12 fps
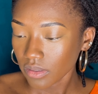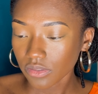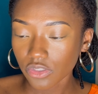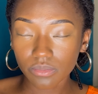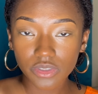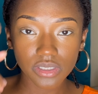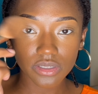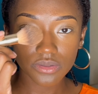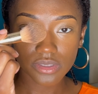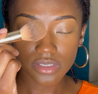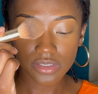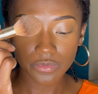So I'm just gonna
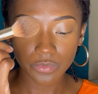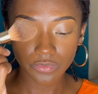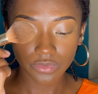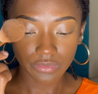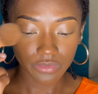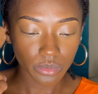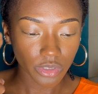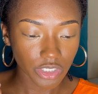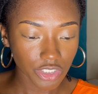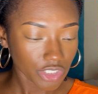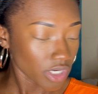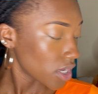use this fluffy
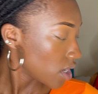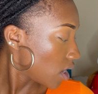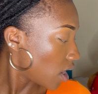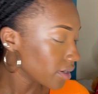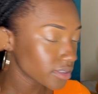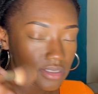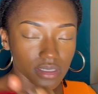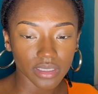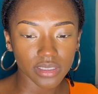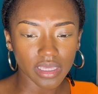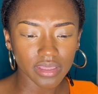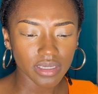brush. Honestly,
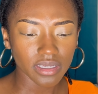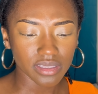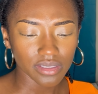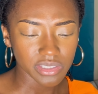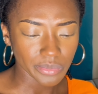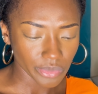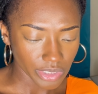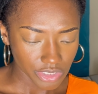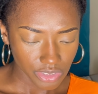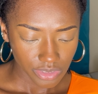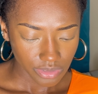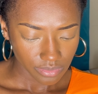I think I got this
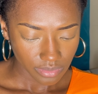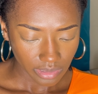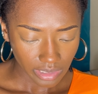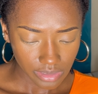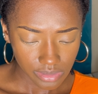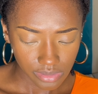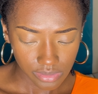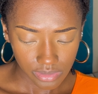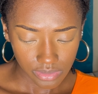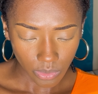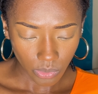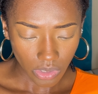brush. I got this
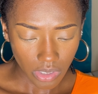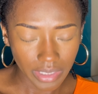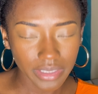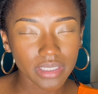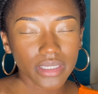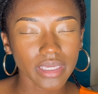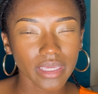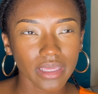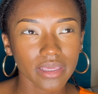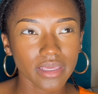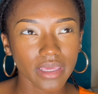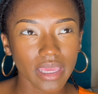so long. I think
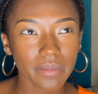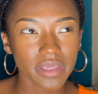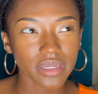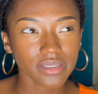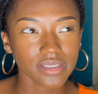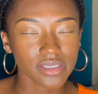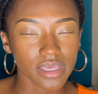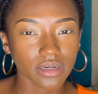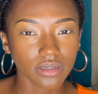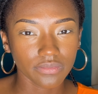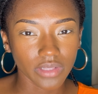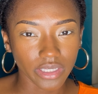it came in a set
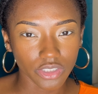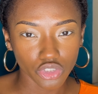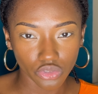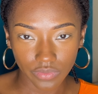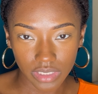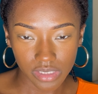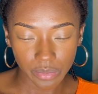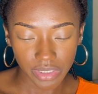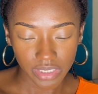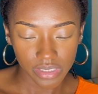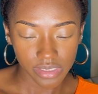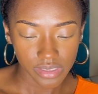of like a Juvia's
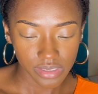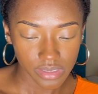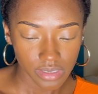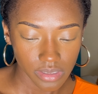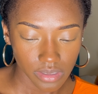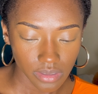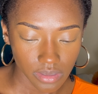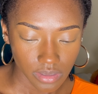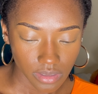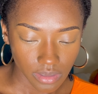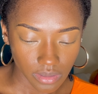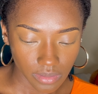Place
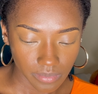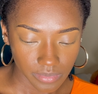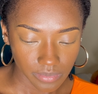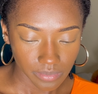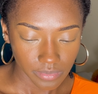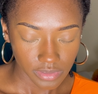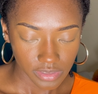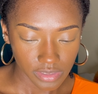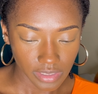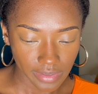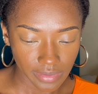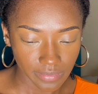
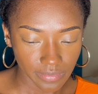set.